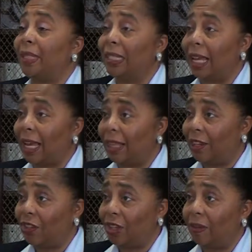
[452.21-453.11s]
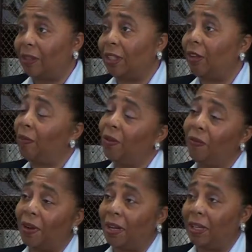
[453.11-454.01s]
inside the jails every
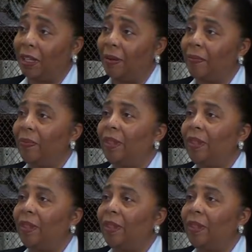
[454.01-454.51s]
Friday,